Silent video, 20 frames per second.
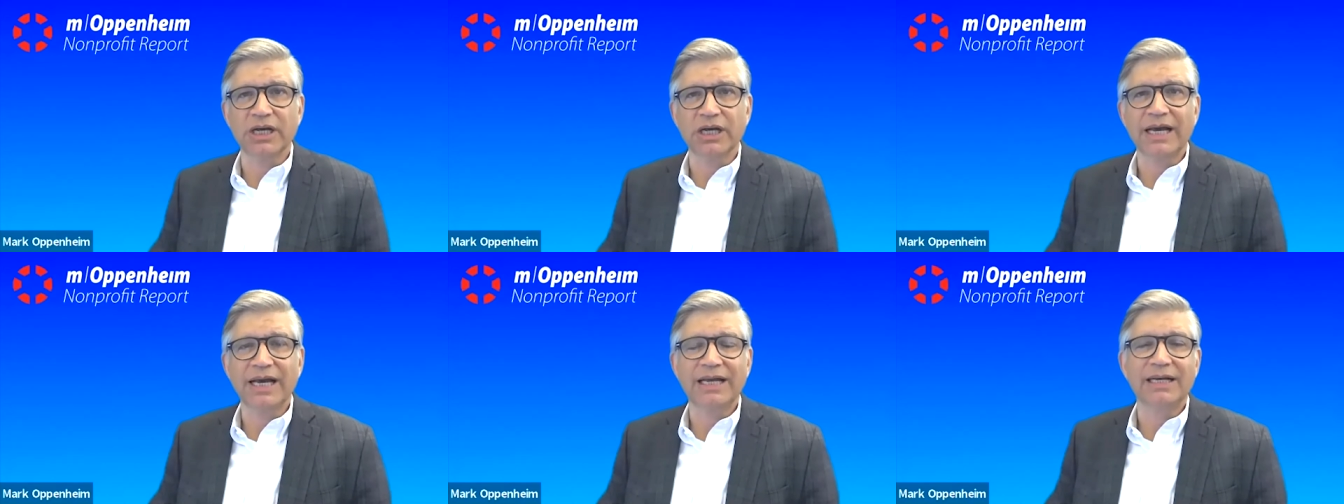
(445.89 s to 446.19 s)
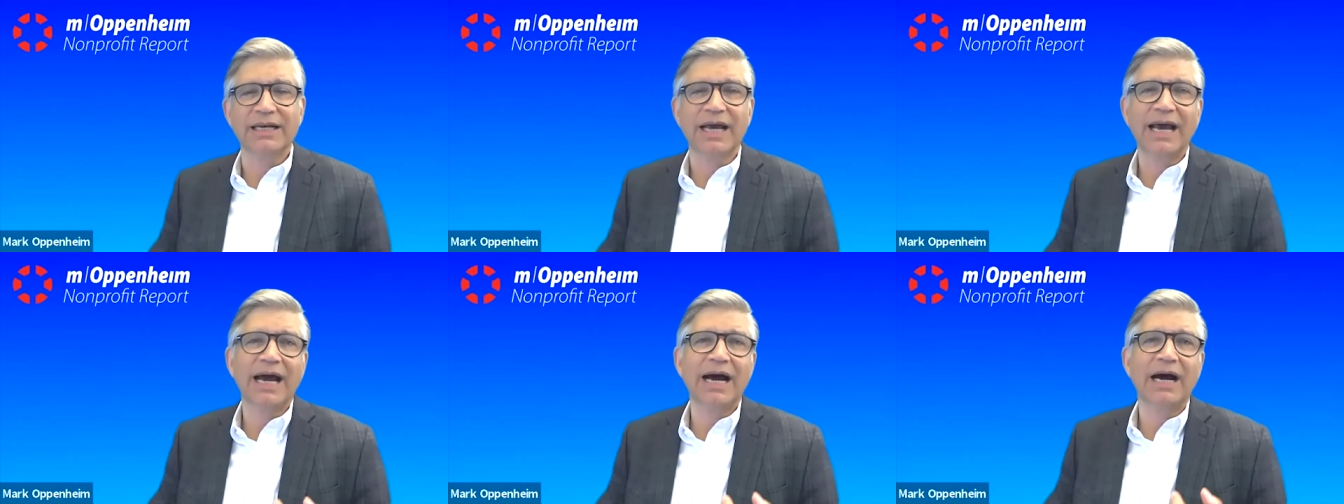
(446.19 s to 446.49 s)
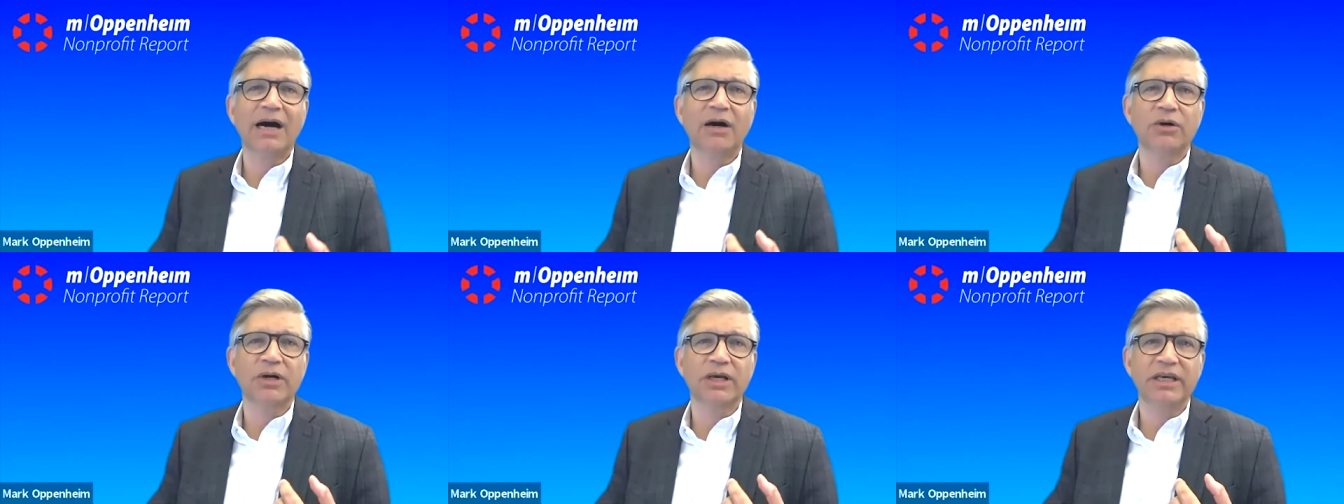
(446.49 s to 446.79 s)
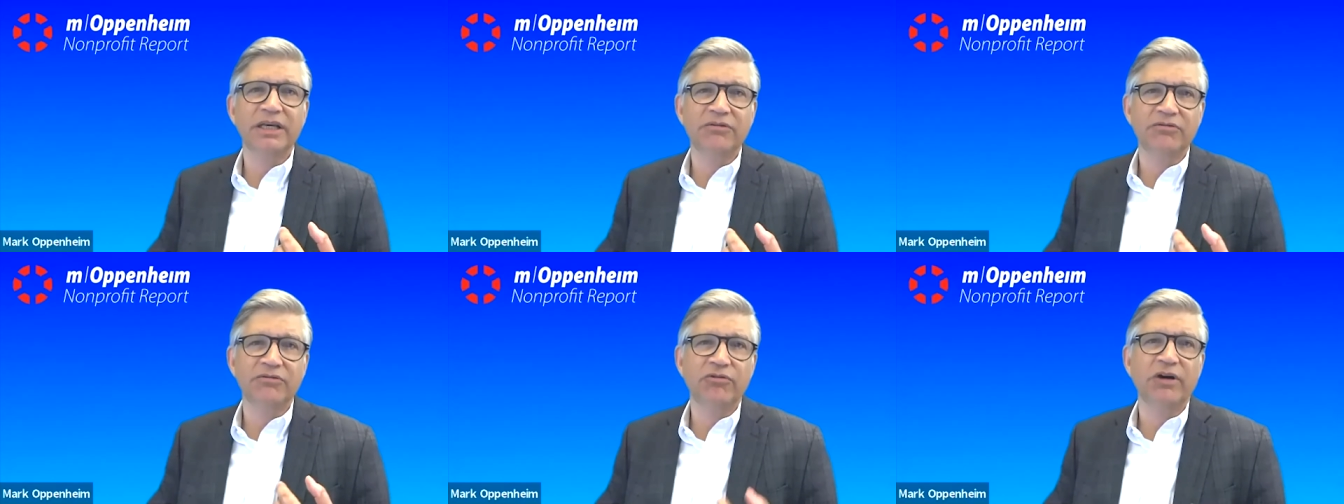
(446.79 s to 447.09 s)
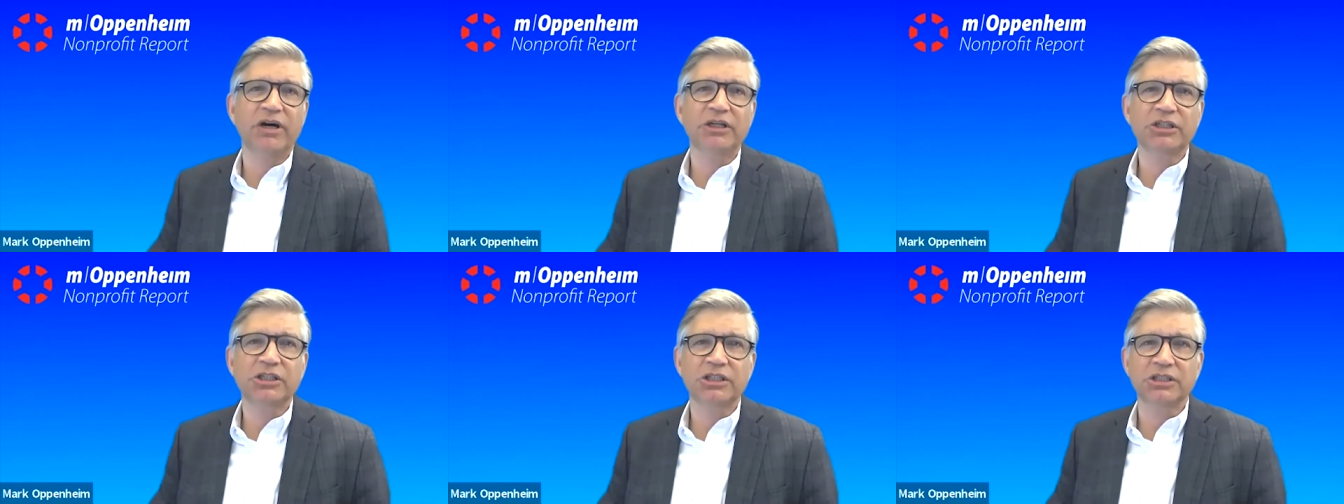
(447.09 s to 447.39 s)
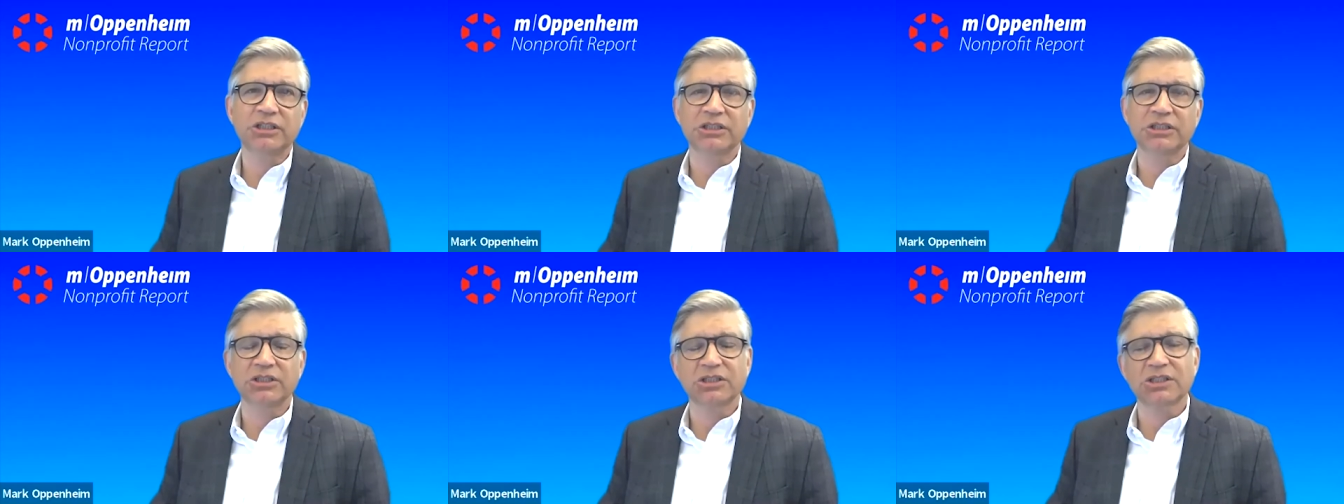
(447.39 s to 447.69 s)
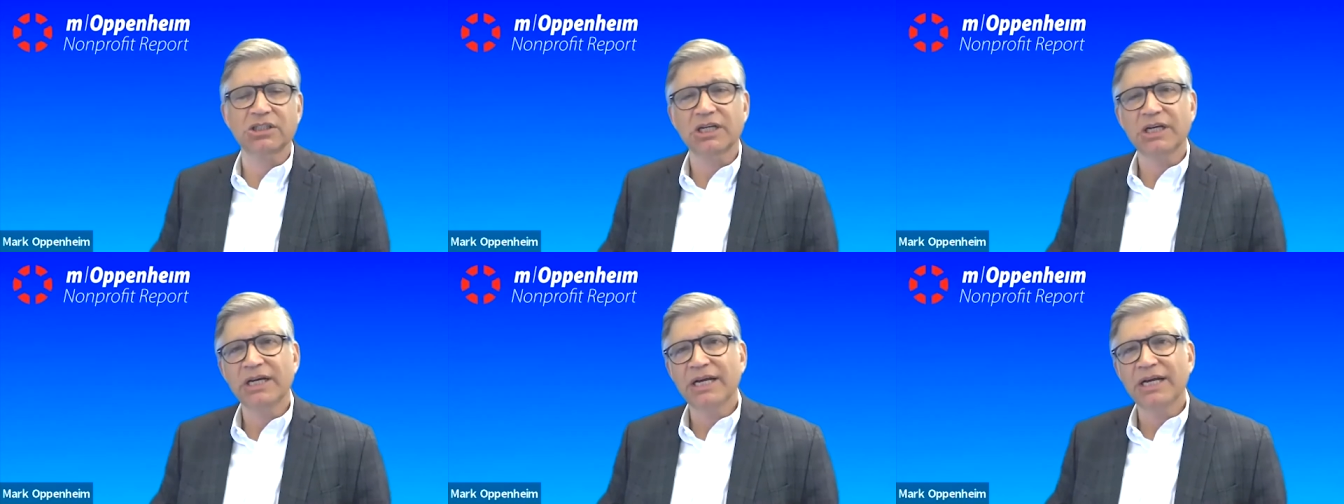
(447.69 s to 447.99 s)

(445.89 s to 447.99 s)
and how he functions